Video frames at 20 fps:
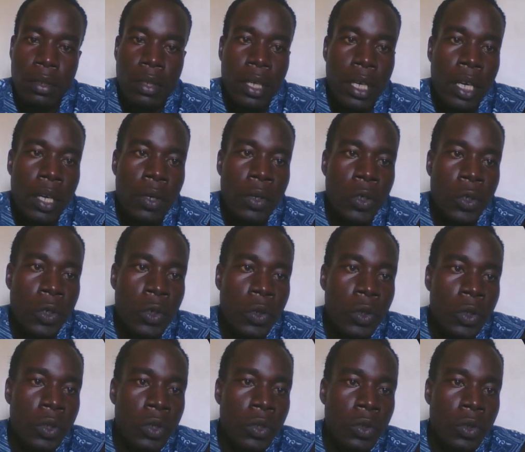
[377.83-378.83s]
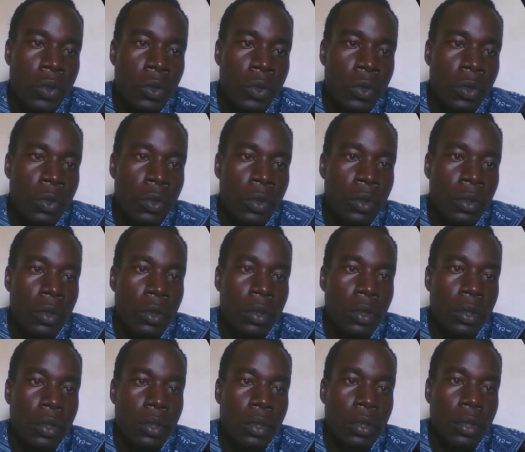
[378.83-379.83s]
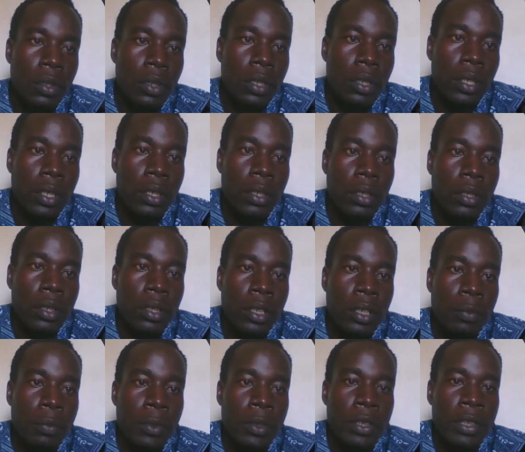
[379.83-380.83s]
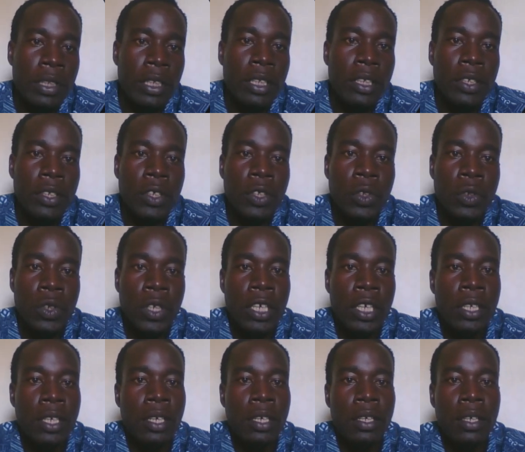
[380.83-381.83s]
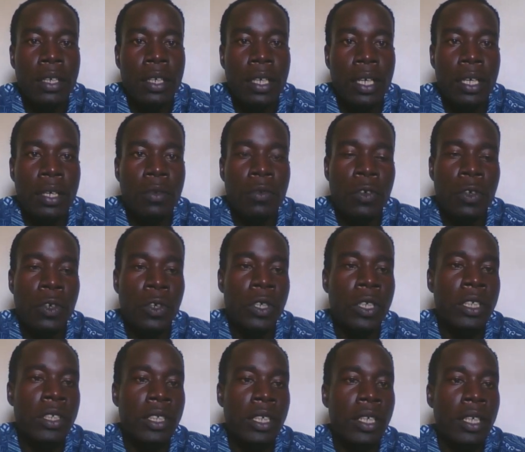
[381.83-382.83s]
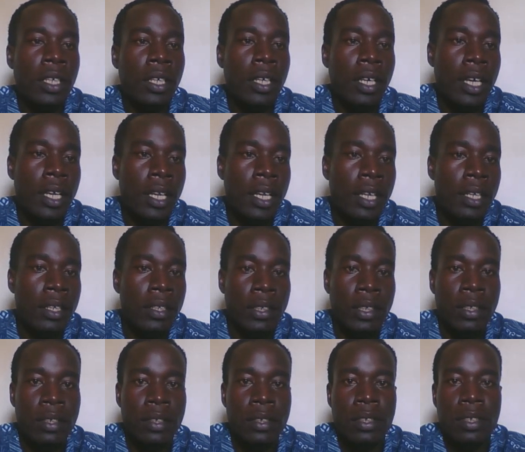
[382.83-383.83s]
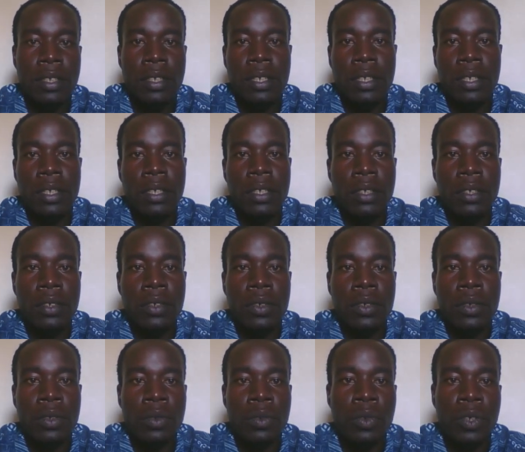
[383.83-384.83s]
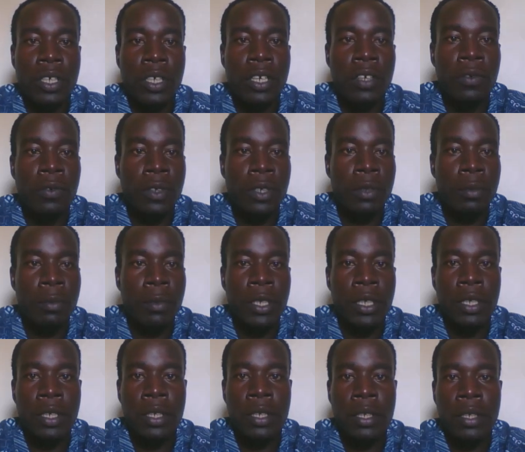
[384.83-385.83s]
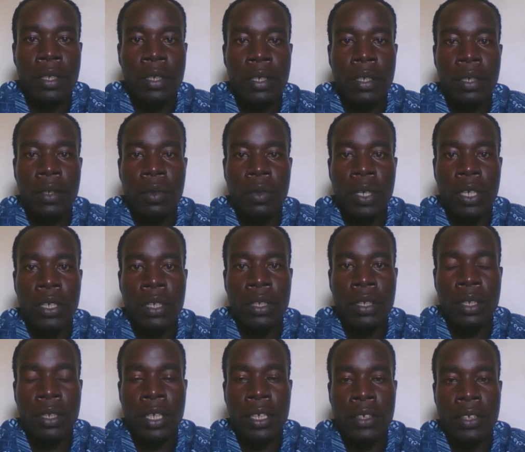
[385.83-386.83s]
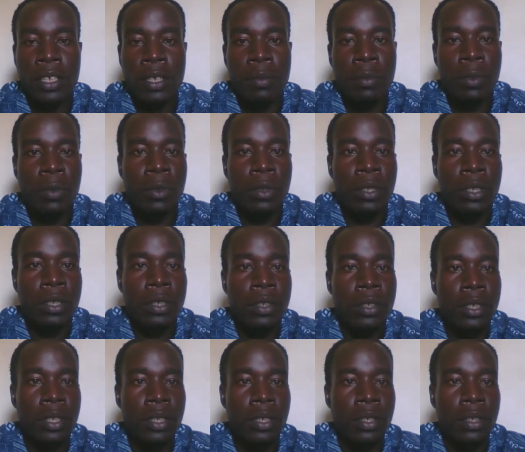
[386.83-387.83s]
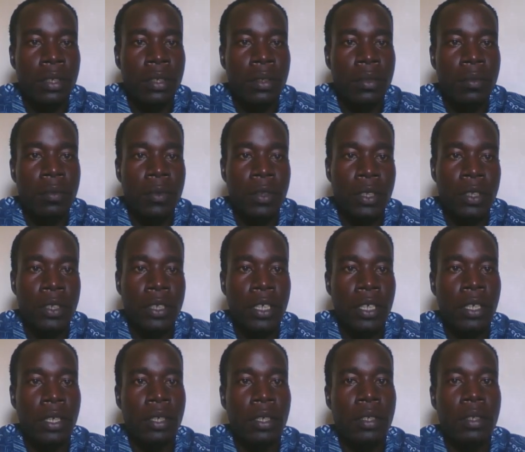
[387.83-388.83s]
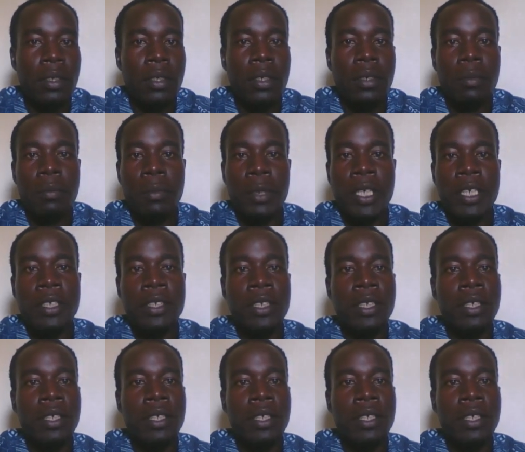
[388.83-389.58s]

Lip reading: represent your data for easy analysis. So we have very many. One example is a pie chart. Another one